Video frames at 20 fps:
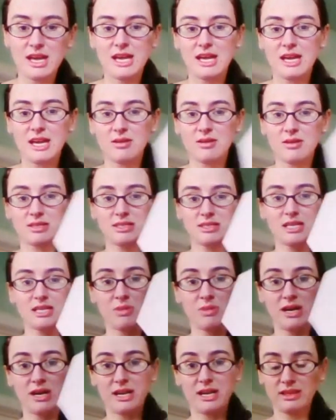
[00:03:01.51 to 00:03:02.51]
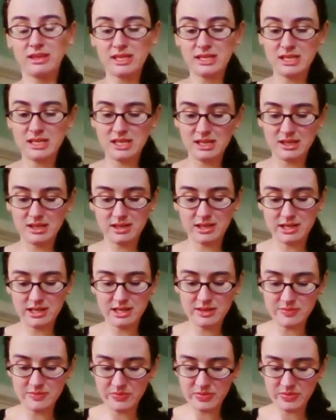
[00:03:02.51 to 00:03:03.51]
And take my lid
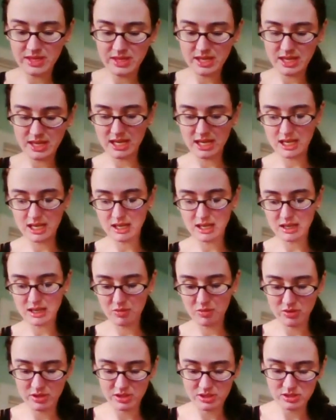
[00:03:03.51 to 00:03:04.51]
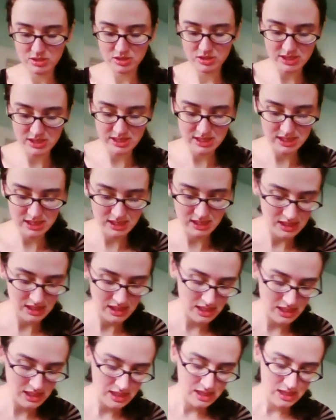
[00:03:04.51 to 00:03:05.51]
here, and I am going to just
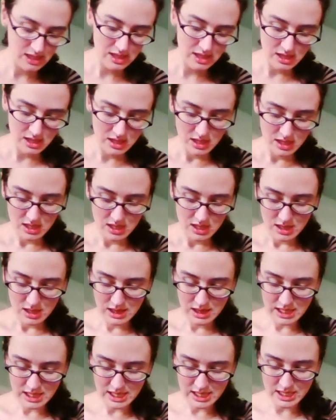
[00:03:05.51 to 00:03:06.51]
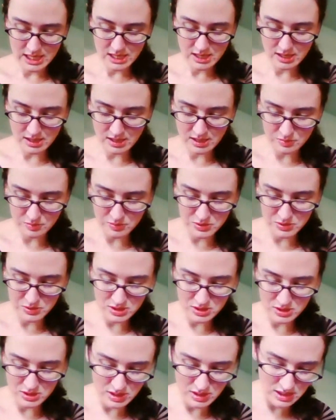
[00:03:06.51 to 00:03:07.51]
line it up
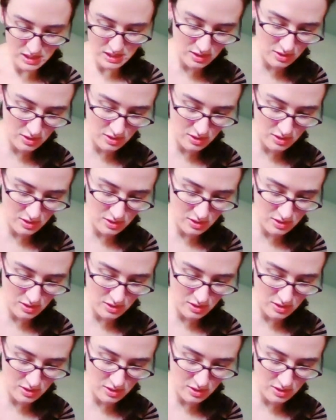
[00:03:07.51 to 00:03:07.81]
so that